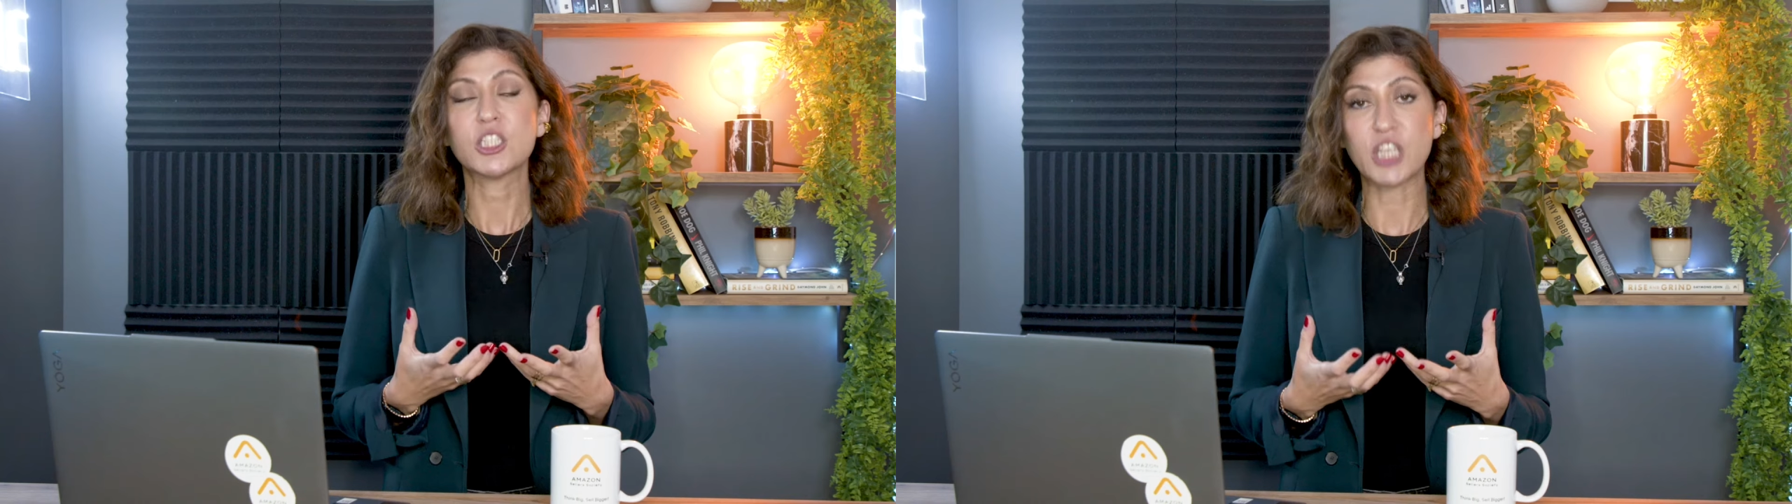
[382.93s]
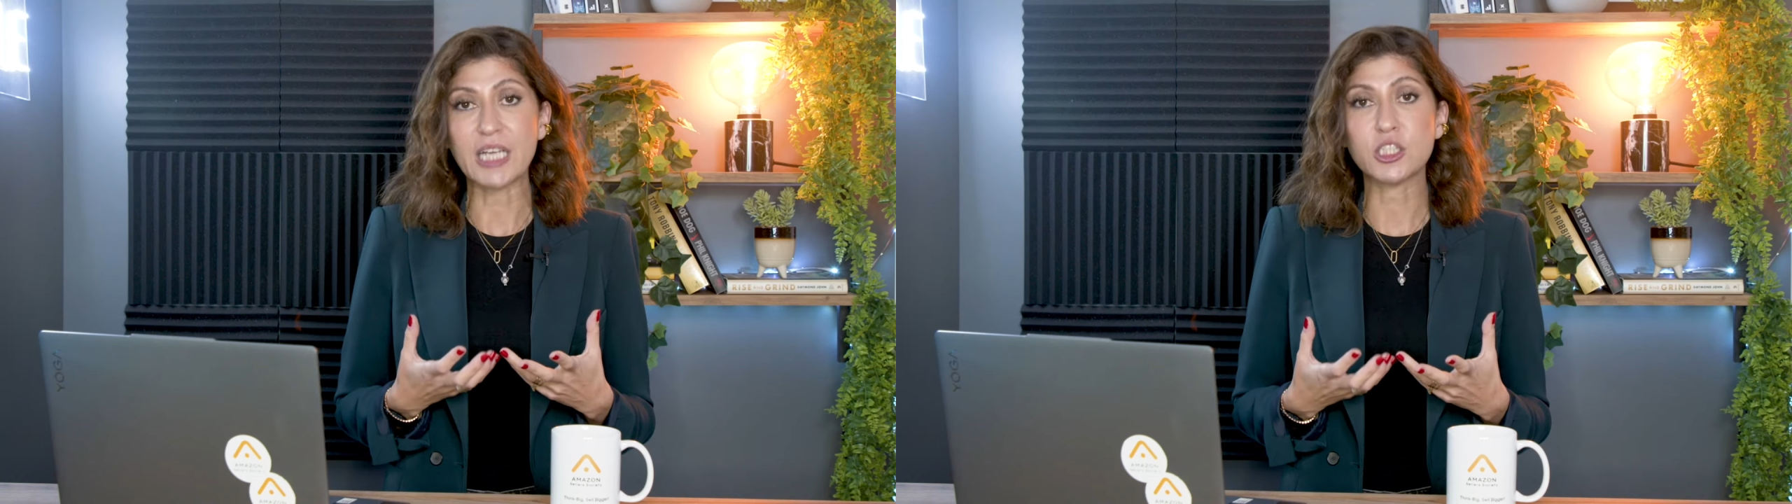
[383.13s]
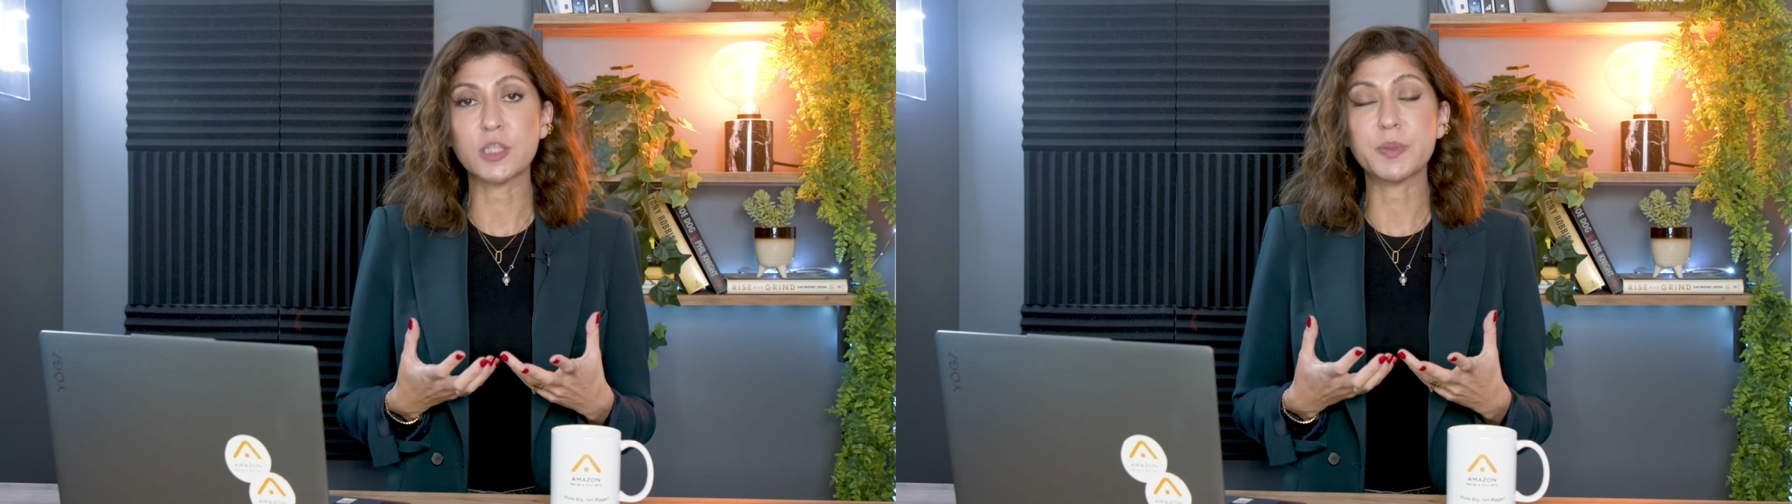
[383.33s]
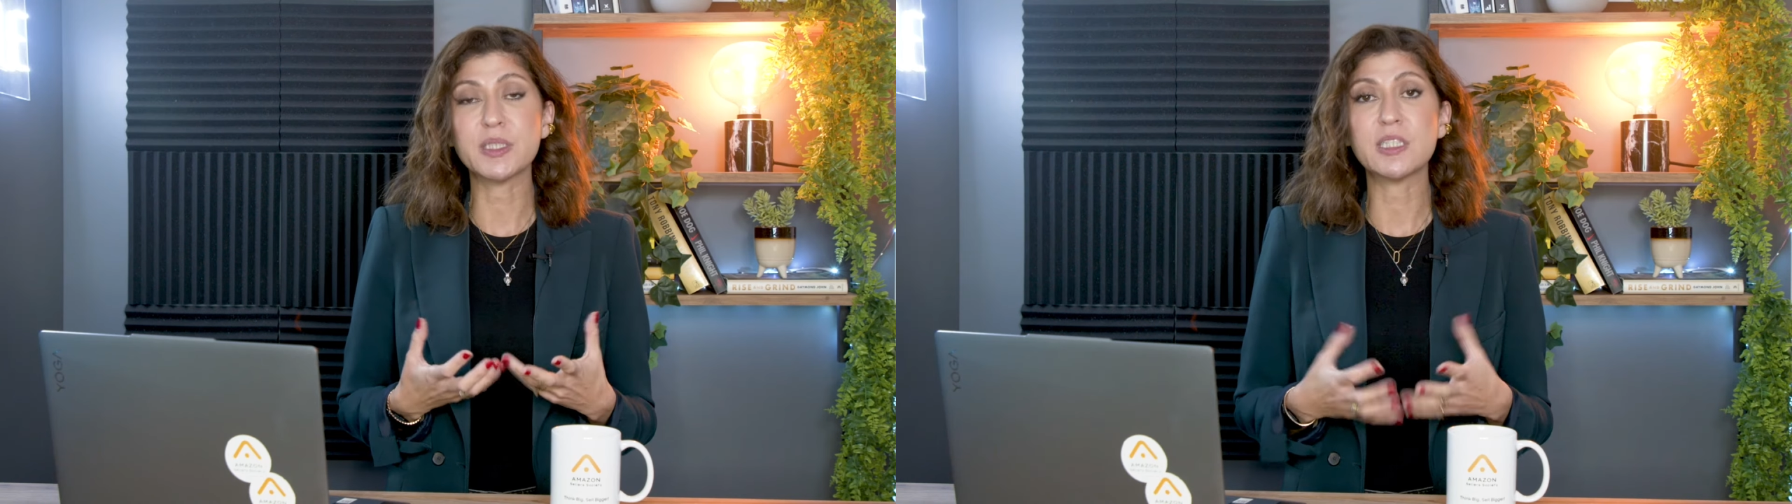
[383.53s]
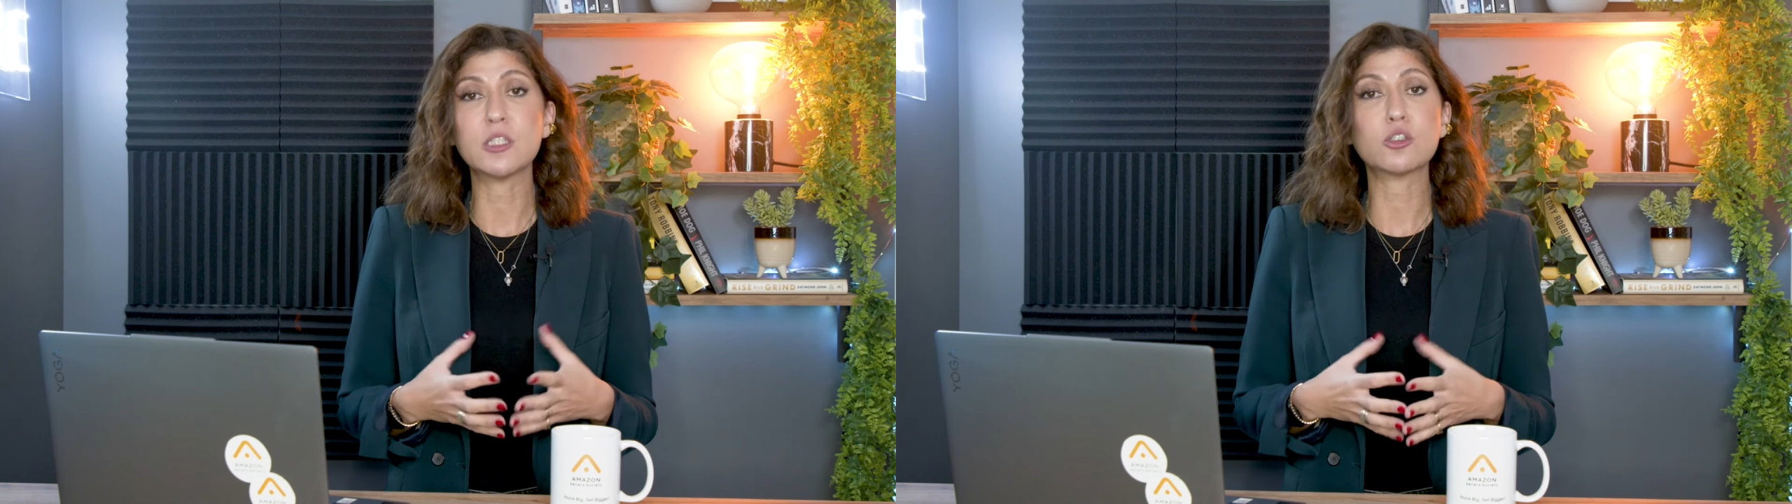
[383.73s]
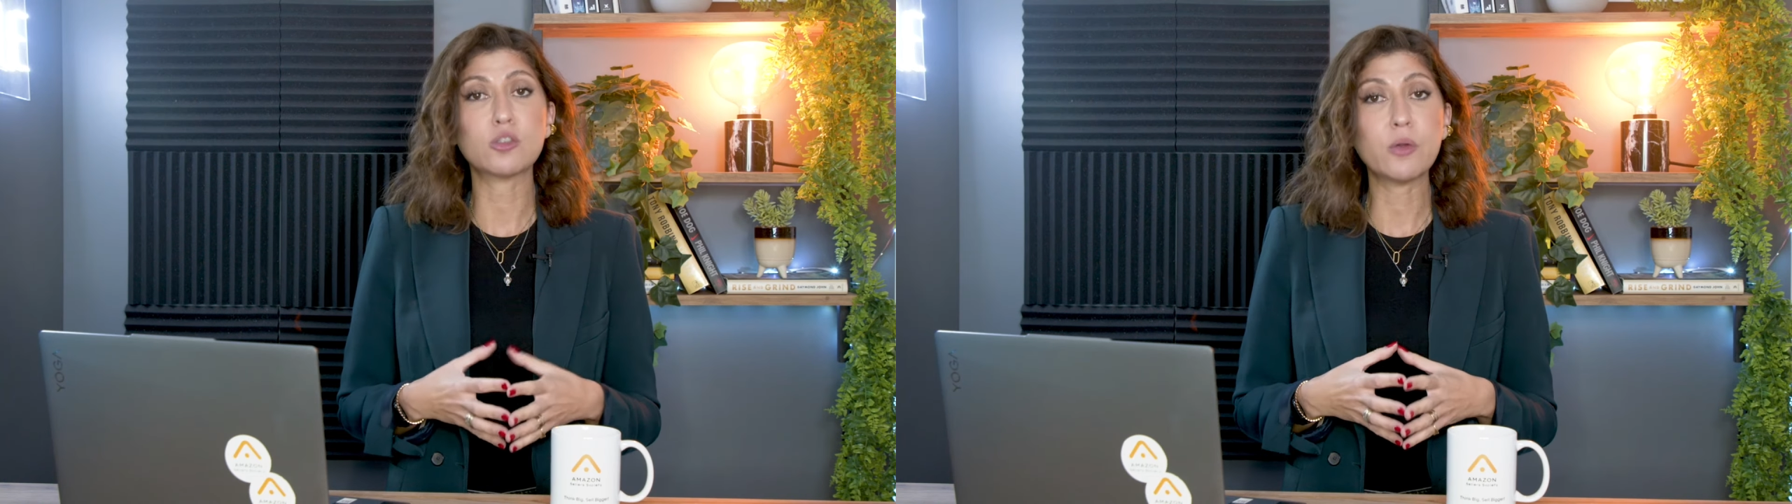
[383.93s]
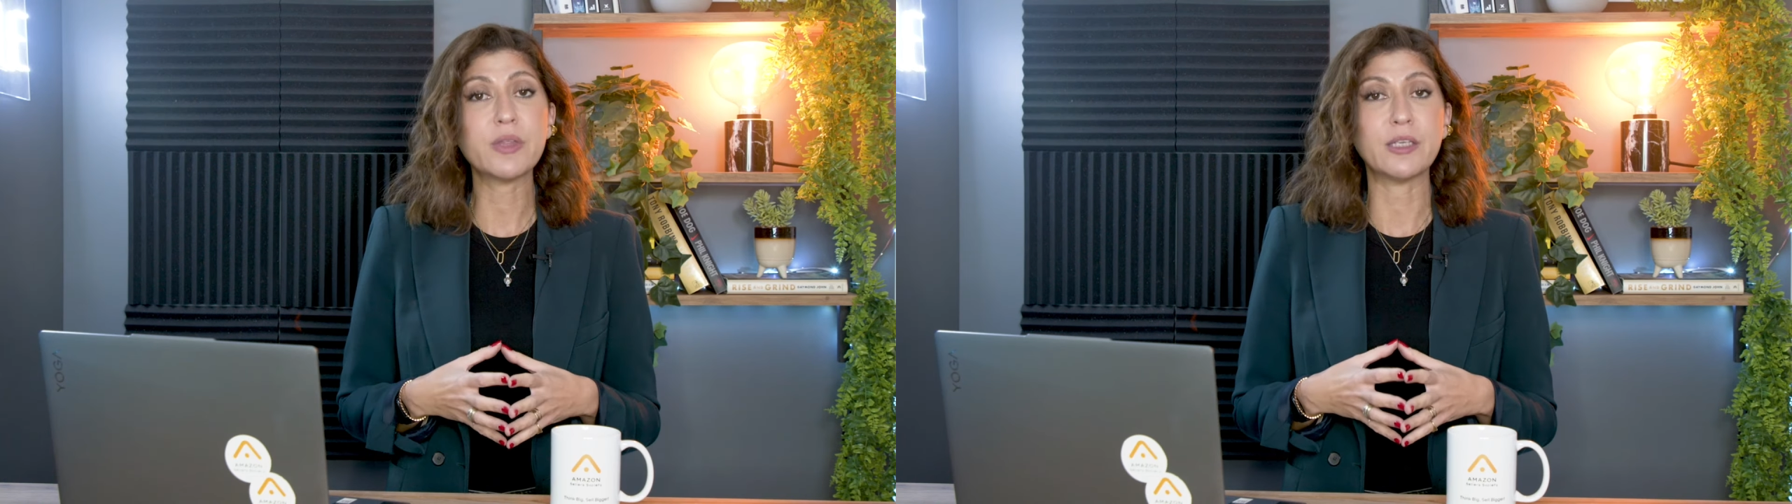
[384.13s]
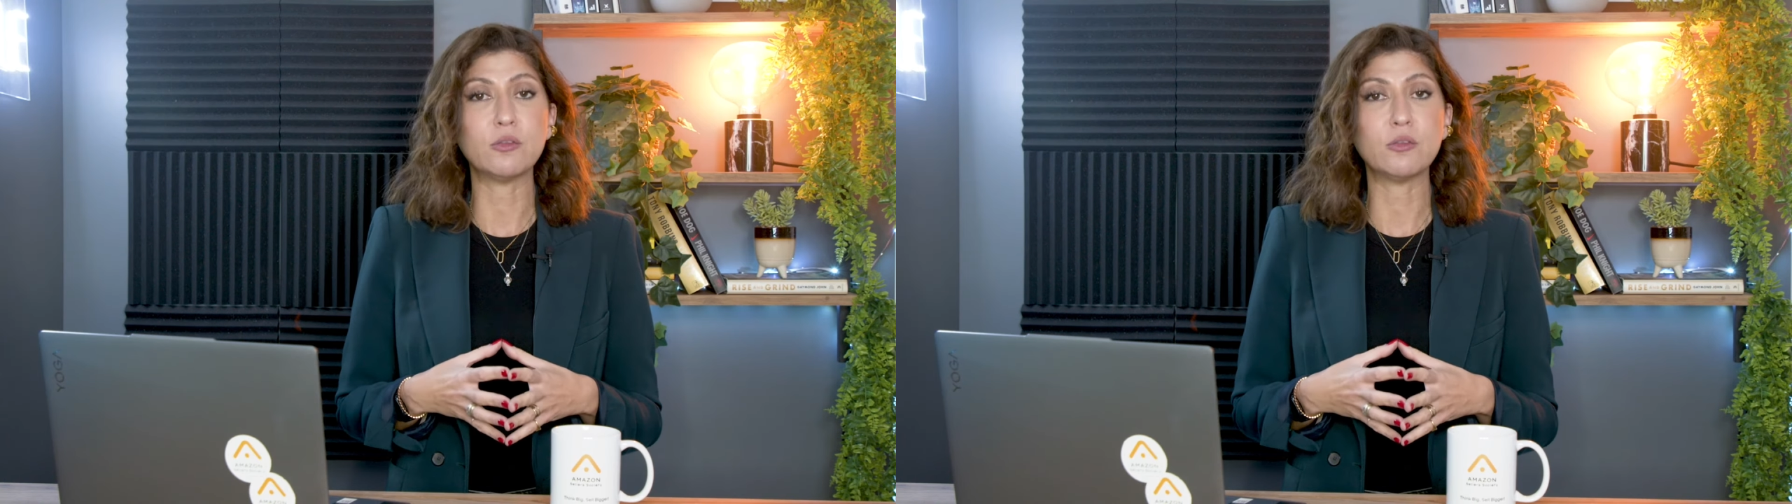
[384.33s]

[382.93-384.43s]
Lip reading: ChatGPT so that